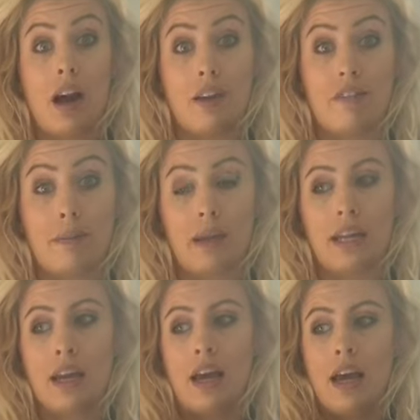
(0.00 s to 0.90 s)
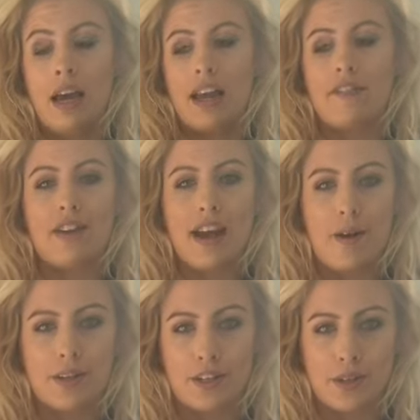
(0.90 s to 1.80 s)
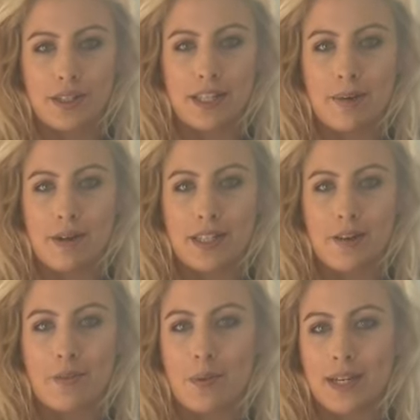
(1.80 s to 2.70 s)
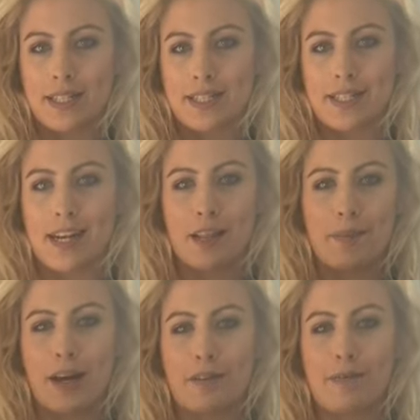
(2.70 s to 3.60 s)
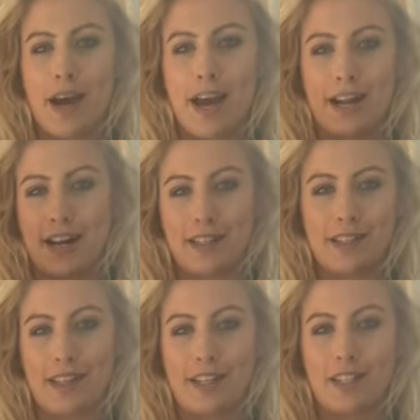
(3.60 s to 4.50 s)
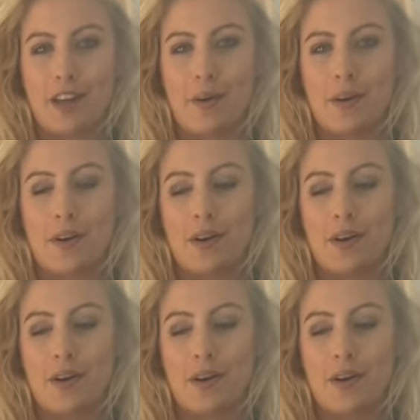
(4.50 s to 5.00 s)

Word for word: life. I mean, even now I don't consider myself quit. It's still in the back of my head like things are going